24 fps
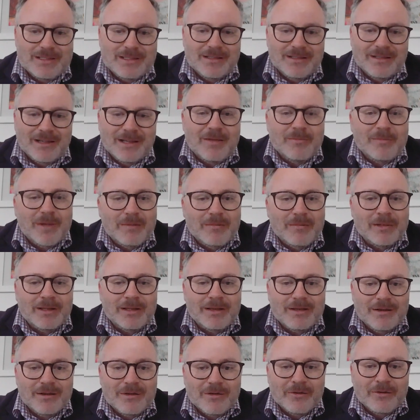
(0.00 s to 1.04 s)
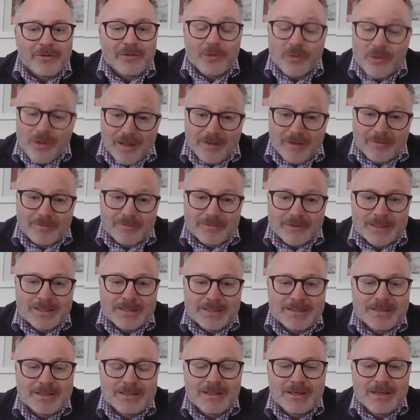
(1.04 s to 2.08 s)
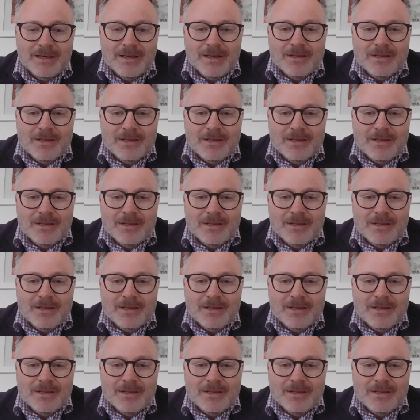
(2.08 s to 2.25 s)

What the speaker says: and a commitment across all governments